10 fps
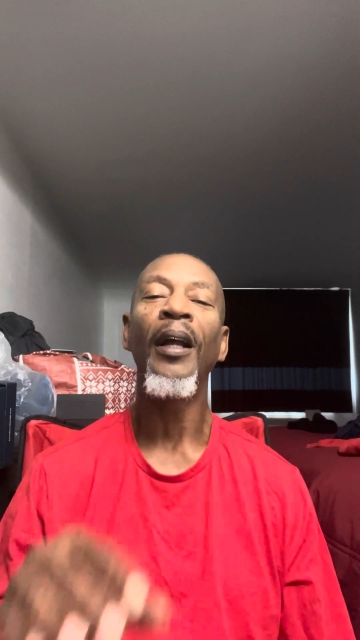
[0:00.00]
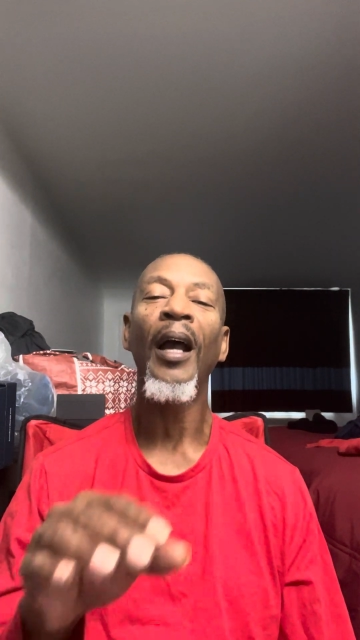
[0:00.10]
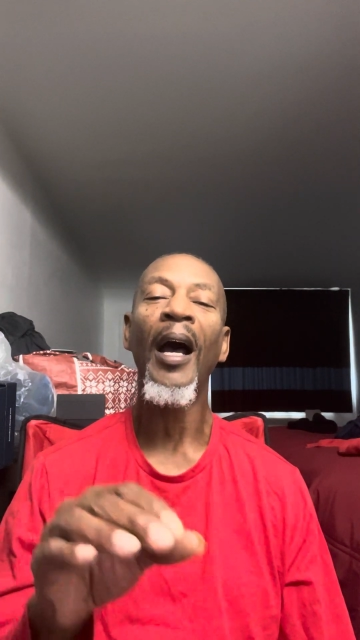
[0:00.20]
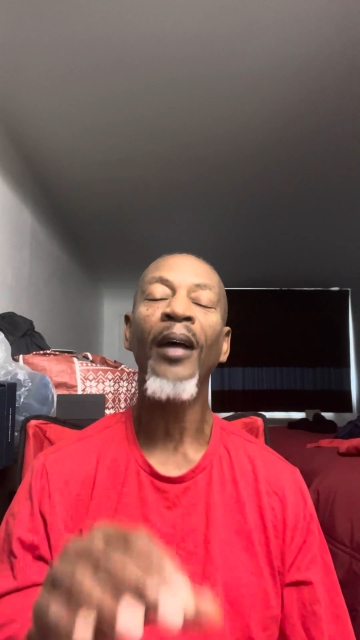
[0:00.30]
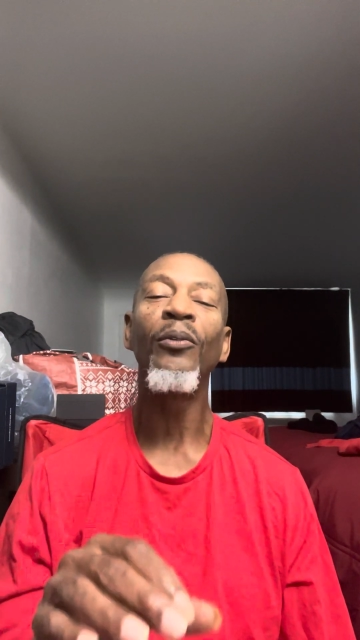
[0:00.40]

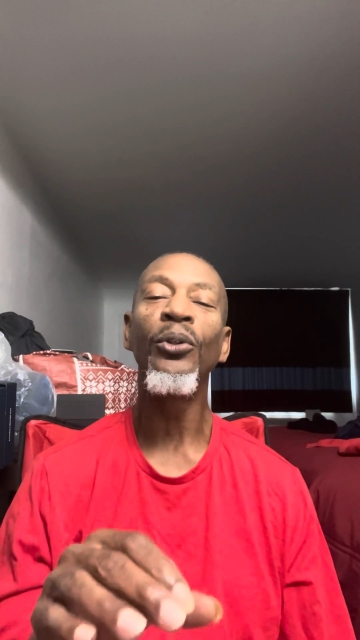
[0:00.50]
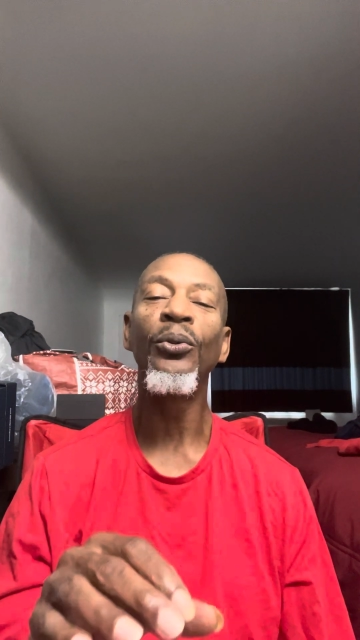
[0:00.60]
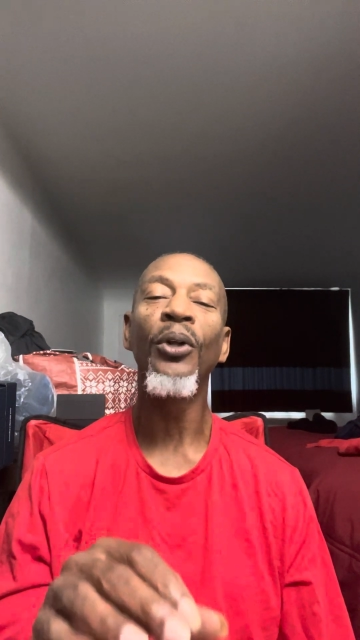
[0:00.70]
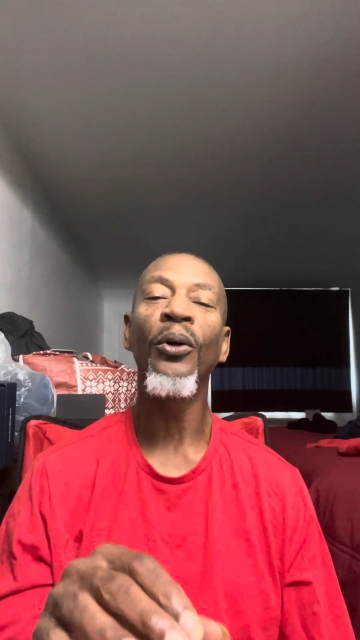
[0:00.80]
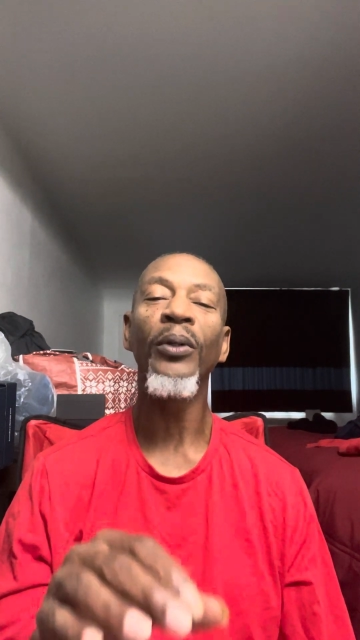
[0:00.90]
How do you
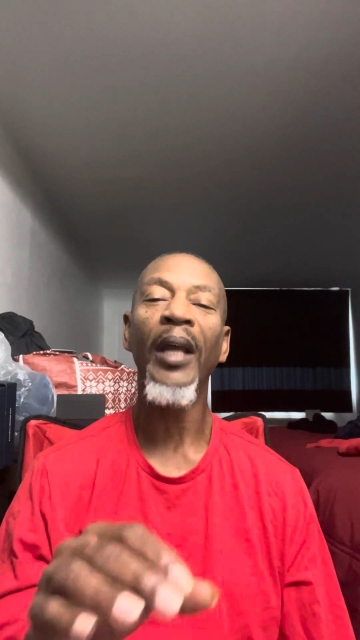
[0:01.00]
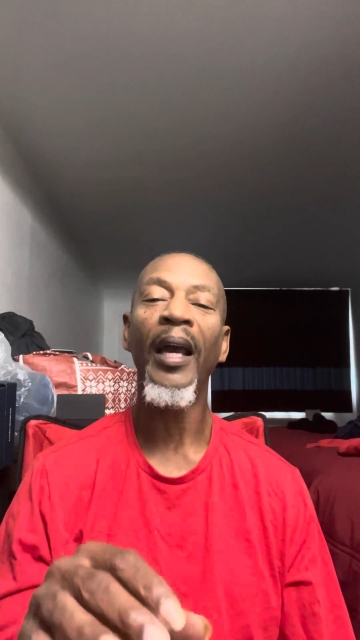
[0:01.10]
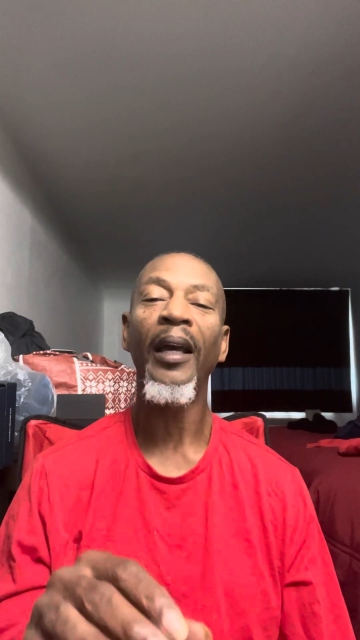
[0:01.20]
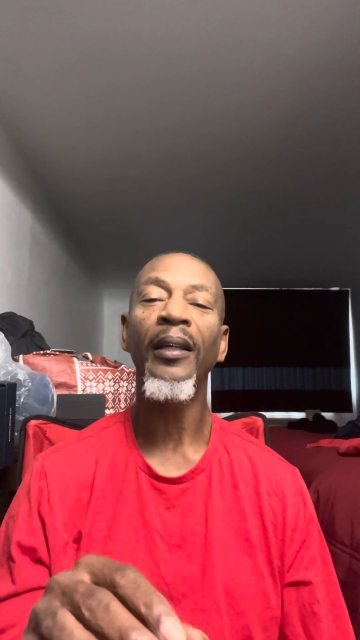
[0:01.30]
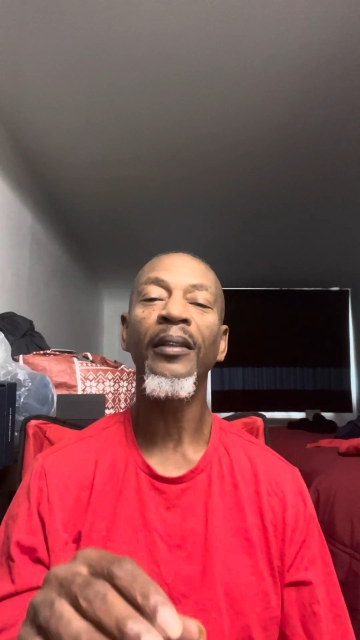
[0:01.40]
know
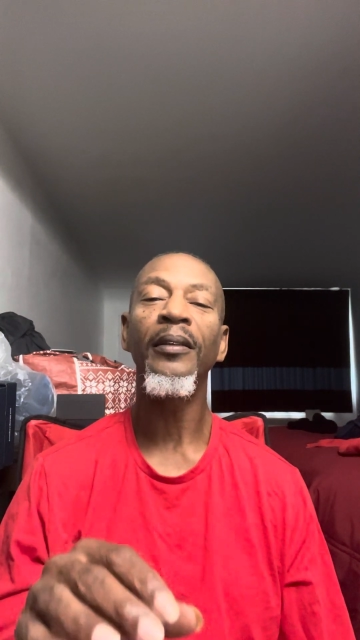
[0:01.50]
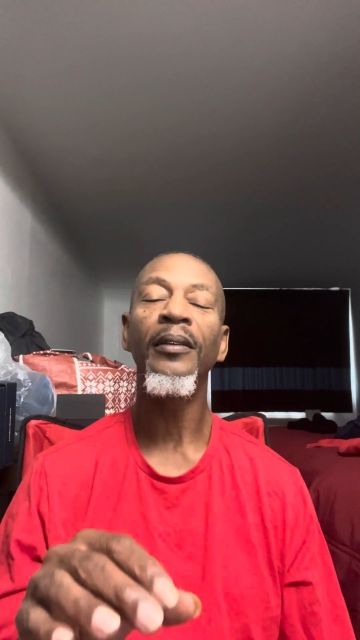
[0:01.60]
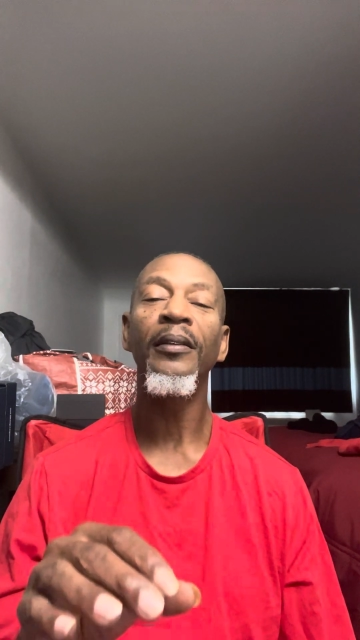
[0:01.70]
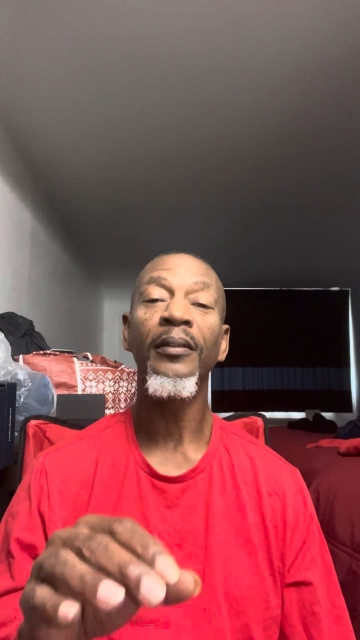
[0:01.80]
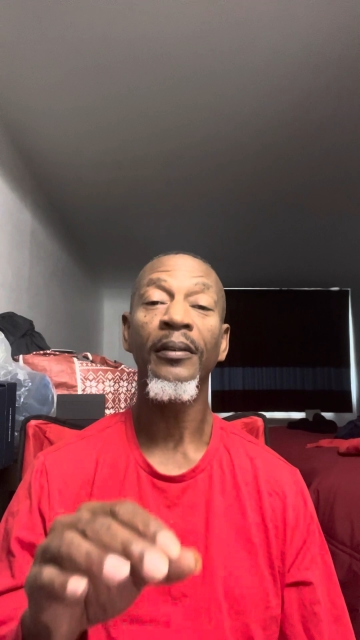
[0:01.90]
that
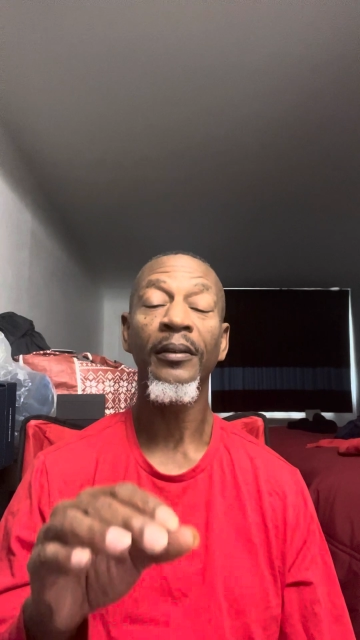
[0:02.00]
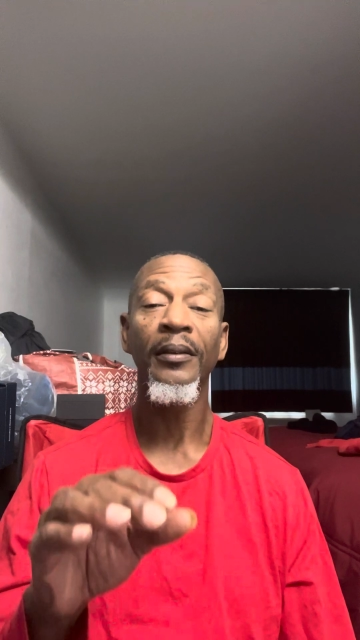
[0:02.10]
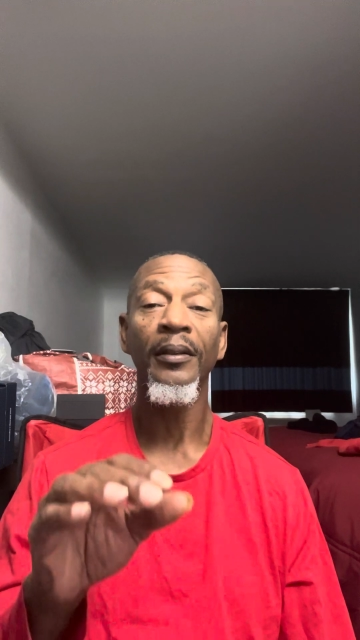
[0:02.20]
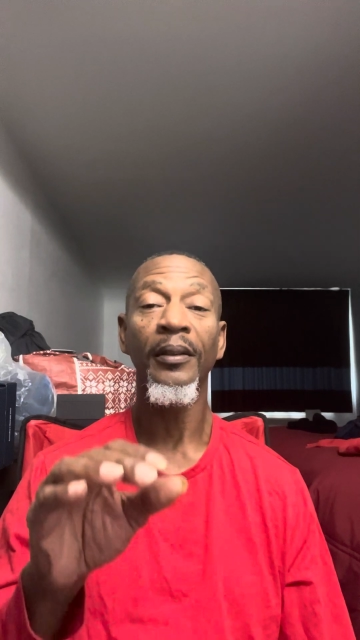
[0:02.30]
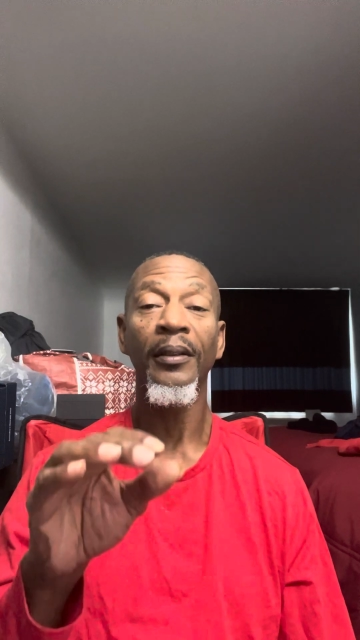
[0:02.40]

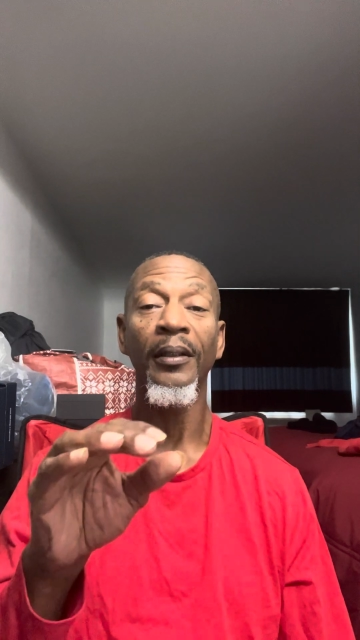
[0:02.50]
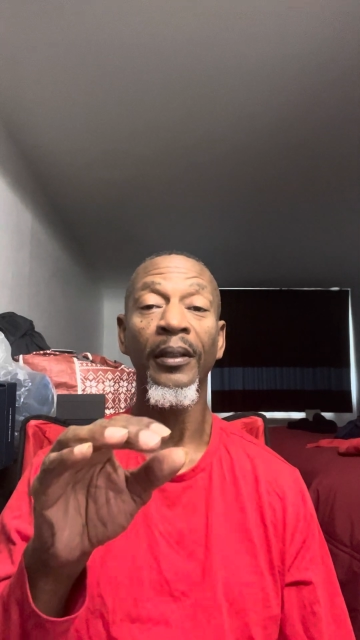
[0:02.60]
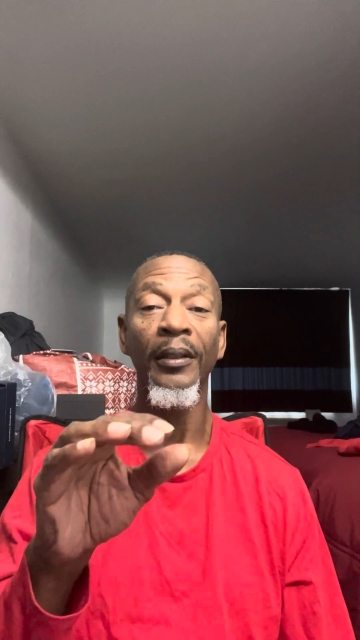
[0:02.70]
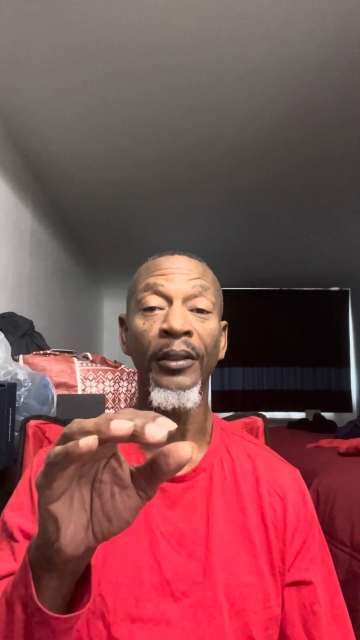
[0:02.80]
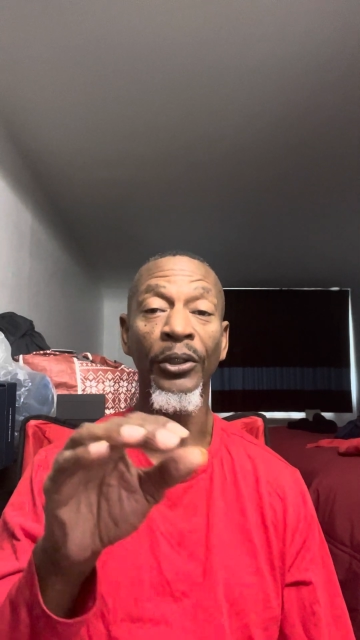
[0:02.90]

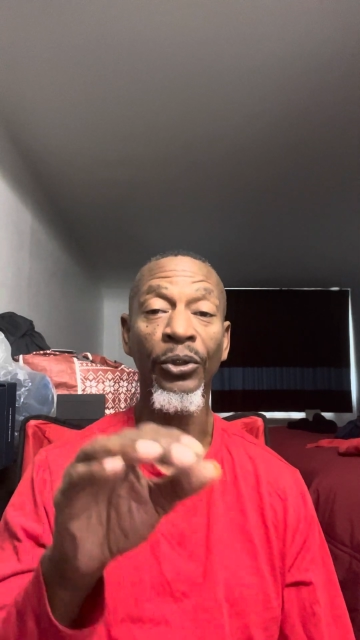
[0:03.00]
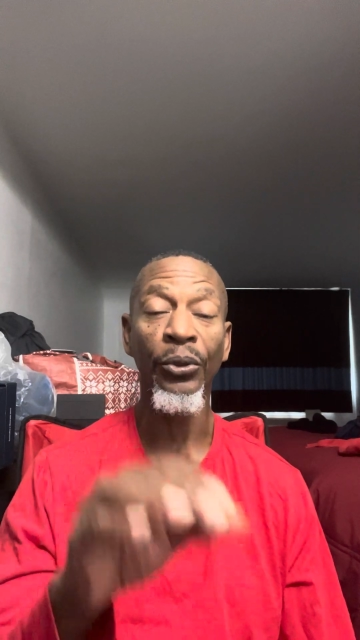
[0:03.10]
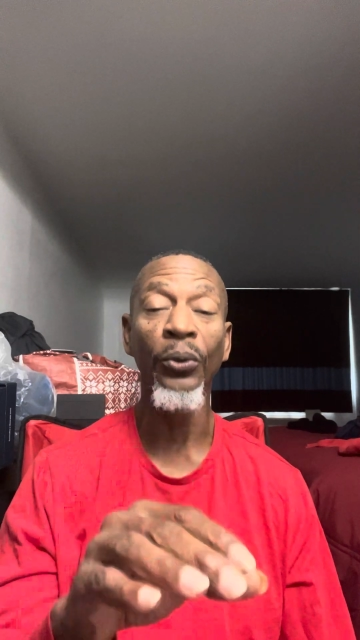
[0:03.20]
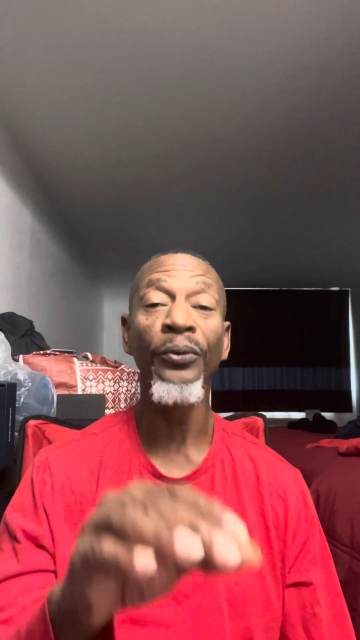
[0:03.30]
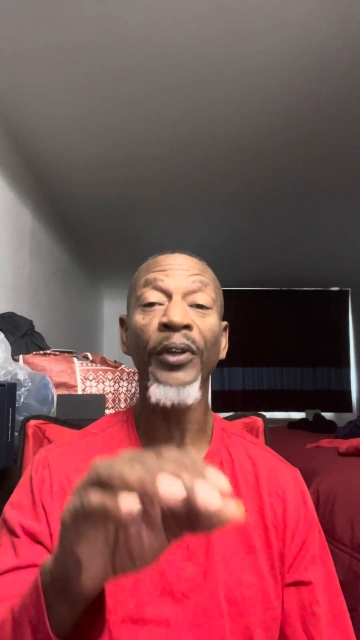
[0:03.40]
the
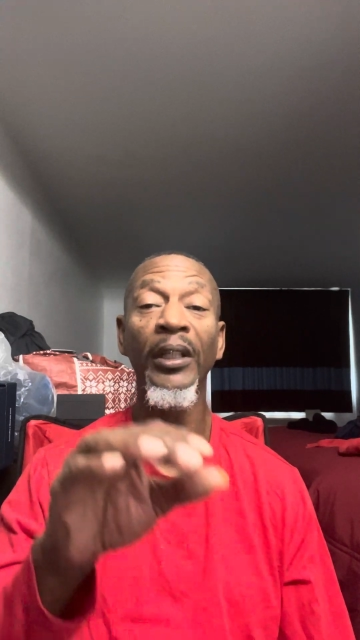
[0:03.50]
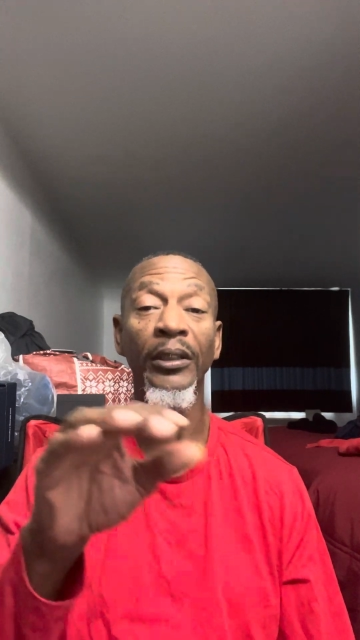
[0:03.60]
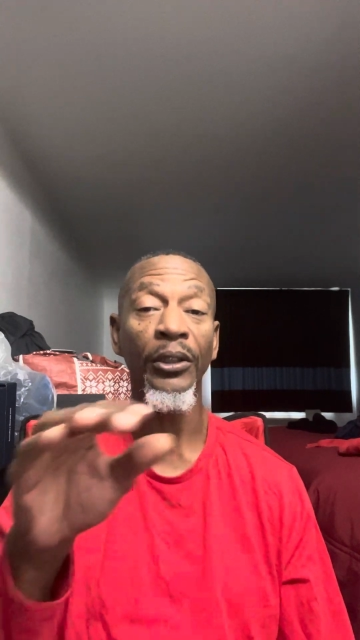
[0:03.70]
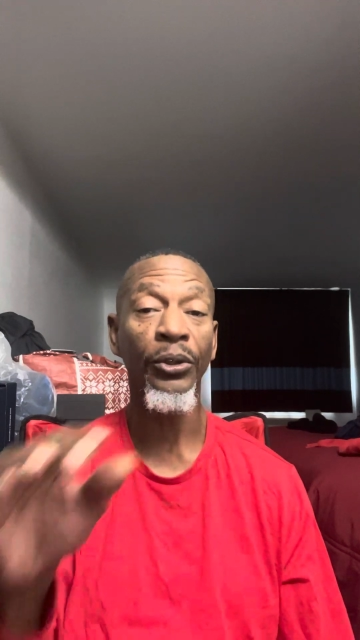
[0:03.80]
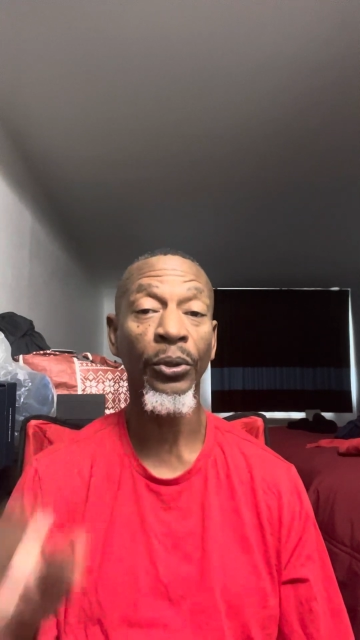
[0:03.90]
truth is
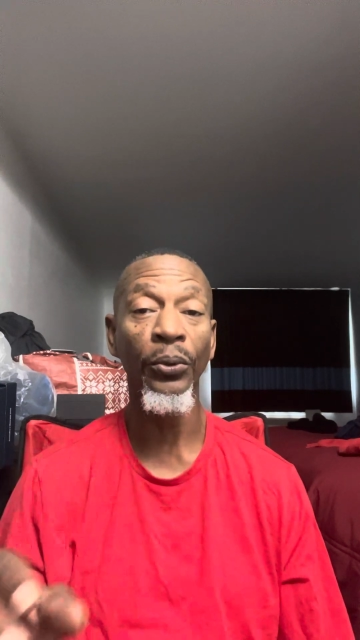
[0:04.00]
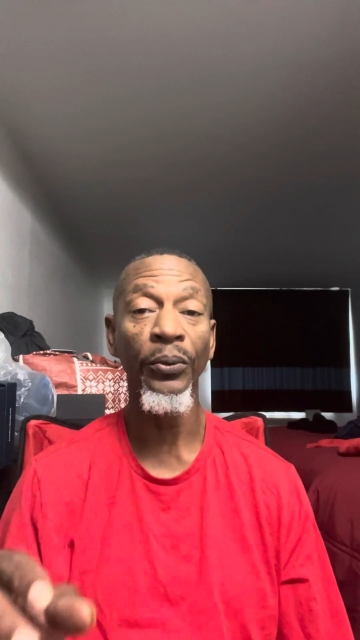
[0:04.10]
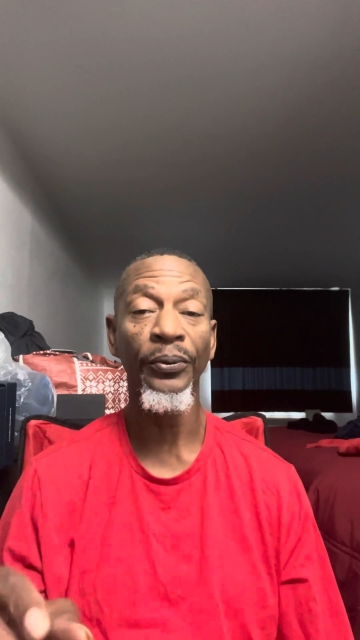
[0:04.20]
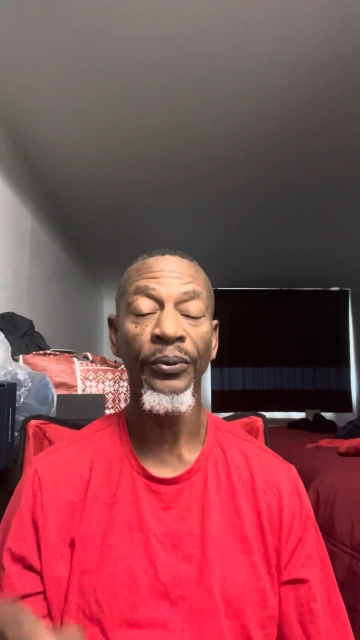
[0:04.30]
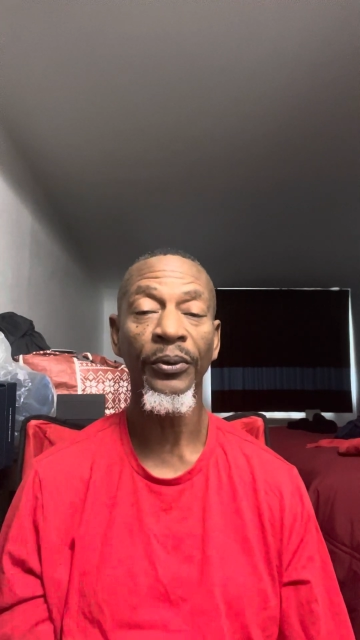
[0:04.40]
the truth